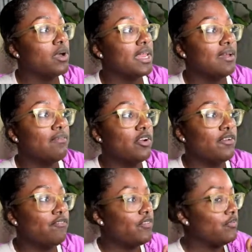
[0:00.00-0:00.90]

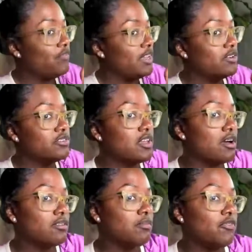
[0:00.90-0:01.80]
whatever feels
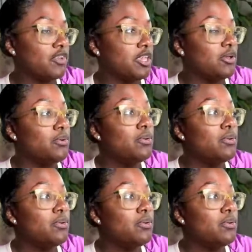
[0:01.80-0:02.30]
comfortable for you.